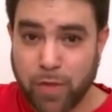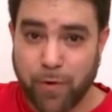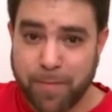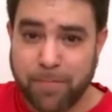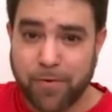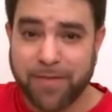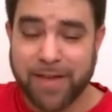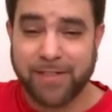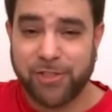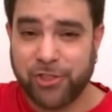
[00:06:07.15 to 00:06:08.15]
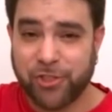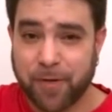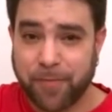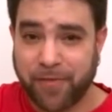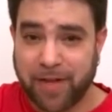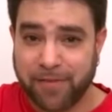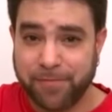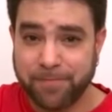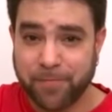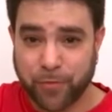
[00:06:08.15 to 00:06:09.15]
Remember that, sharp
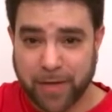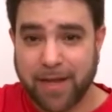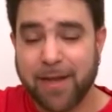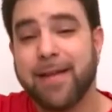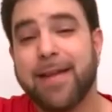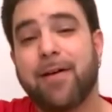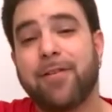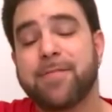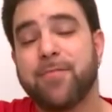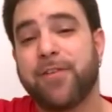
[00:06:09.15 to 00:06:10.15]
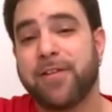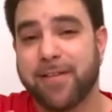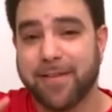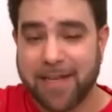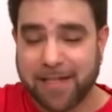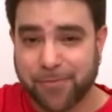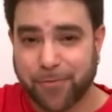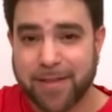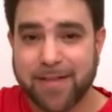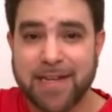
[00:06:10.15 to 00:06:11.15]
5, okay? Now let's move on to the next
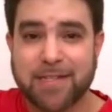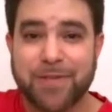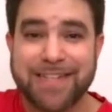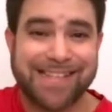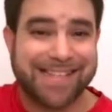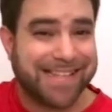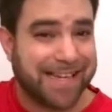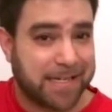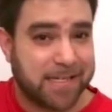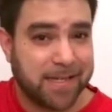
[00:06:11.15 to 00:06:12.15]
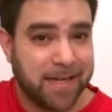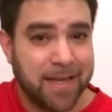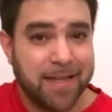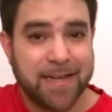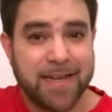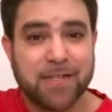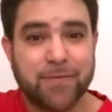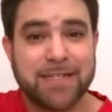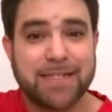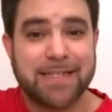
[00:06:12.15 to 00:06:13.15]
one. The next one is 6. The next
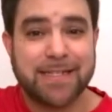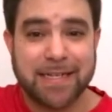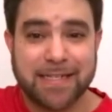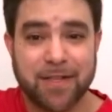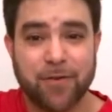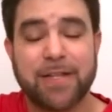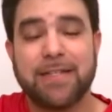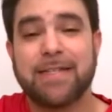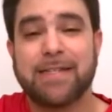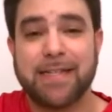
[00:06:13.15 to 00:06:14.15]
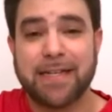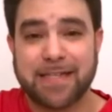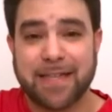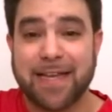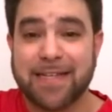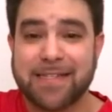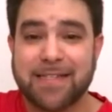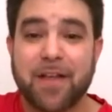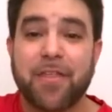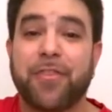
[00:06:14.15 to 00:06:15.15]
one is the sixth note, and the sixth
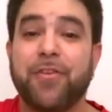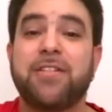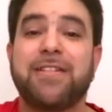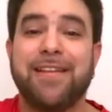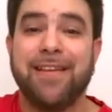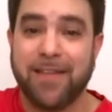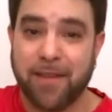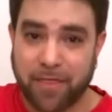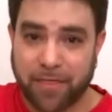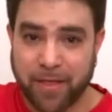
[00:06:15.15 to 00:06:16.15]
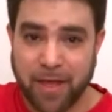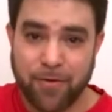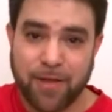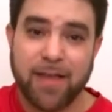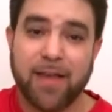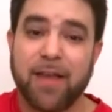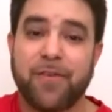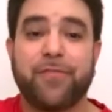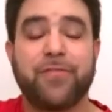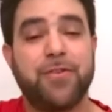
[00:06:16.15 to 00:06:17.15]
is the 13th. Okay,
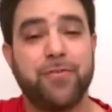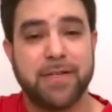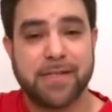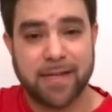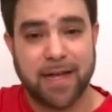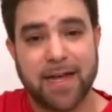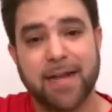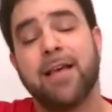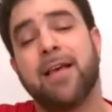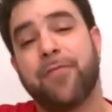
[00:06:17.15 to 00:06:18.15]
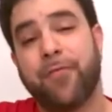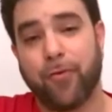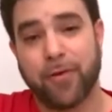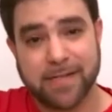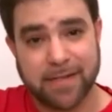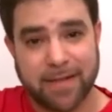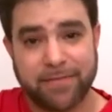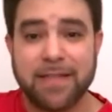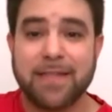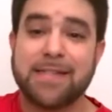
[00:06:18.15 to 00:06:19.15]
if 2 is 9, 4 is
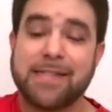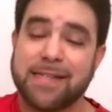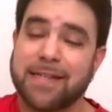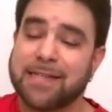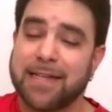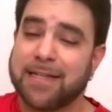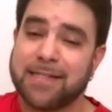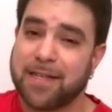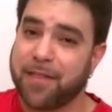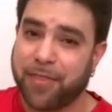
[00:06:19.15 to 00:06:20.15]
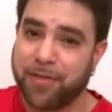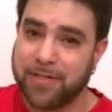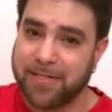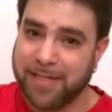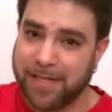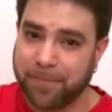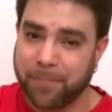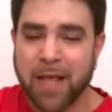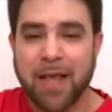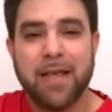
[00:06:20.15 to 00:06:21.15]
11, then 6 is
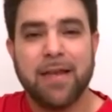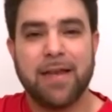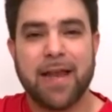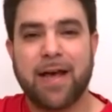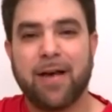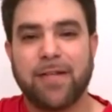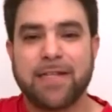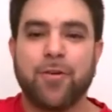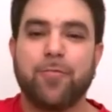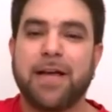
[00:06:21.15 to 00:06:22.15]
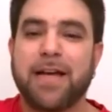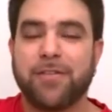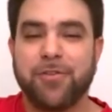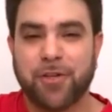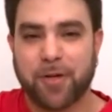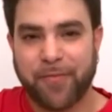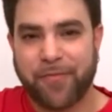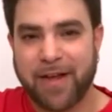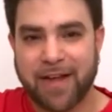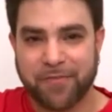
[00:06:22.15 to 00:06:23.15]
13. Now let's go back to sharp
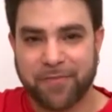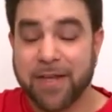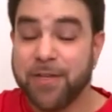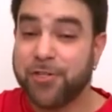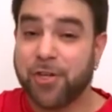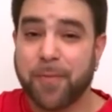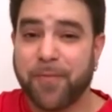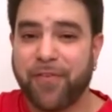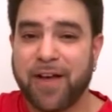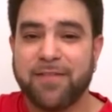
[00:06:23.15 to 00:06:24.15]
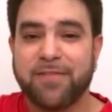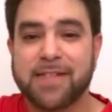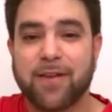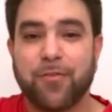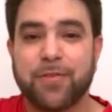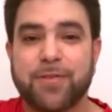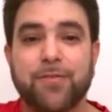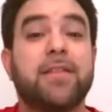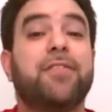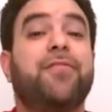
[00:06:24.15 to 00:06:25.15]
5. Sharp 5 is
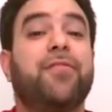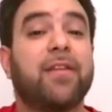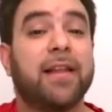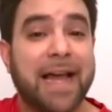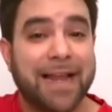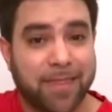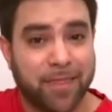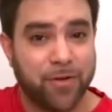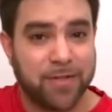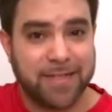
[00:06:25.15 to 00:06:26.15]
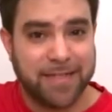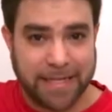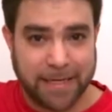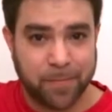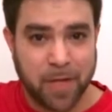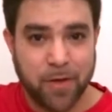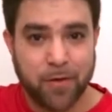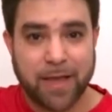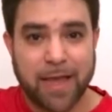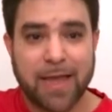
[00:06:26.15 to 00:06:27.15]
also the flat 13,
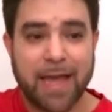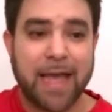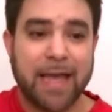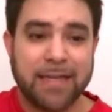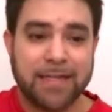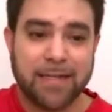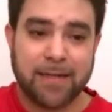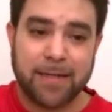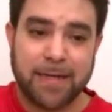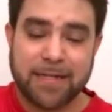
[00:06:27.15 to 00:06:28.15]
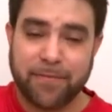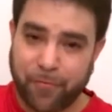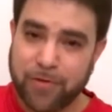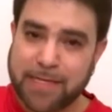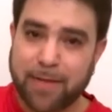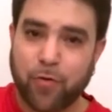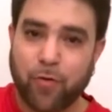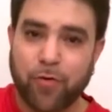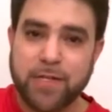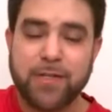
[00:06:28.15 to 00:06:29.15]
okay? And, uh, and, for some
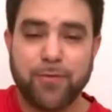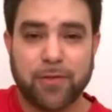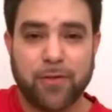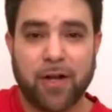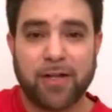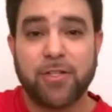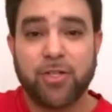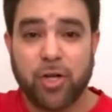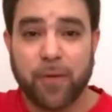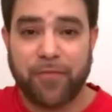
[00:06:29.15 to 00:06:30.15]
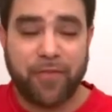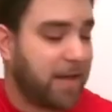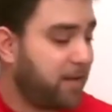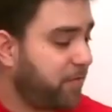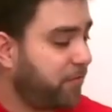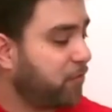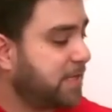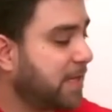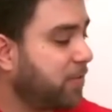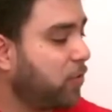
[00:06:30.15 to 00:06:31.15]
chords you will call it sharp 5,
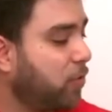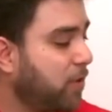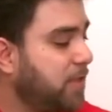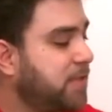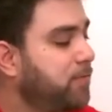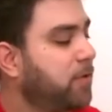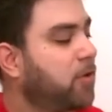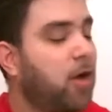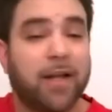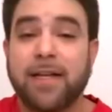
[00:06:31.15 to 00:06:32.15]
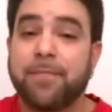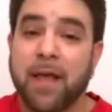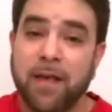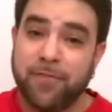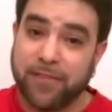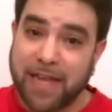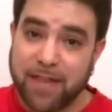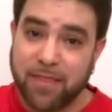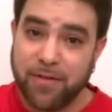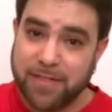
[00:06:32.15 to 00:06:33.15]
for some chords you will call it
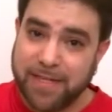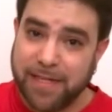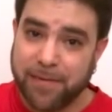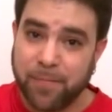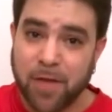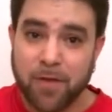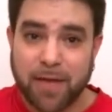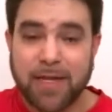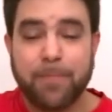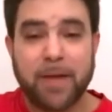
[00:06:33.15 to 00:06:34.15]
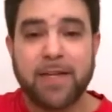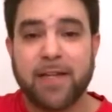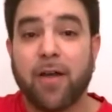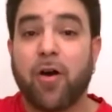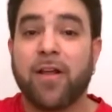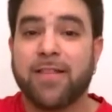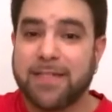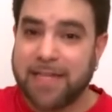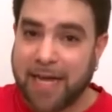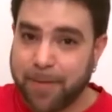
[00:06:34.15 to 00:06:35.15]
flat 13, okay? Depending on
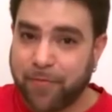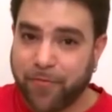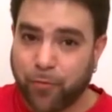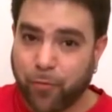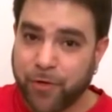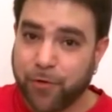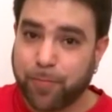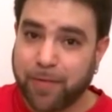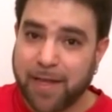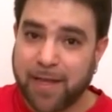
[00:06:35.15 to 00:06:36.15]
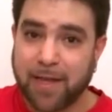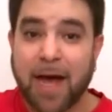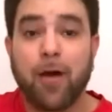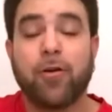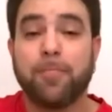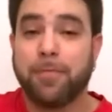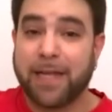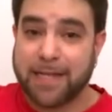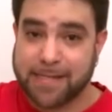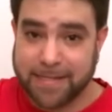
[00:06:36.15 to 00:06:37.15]
the type of chord you're playing, how
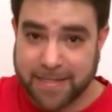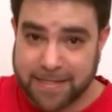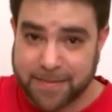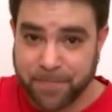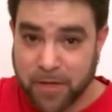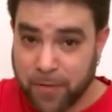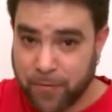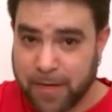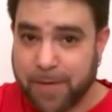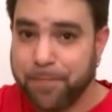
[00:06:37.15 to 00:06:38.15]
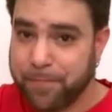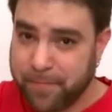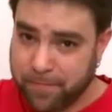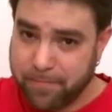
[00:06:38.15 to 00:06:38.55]
complex it is, okay?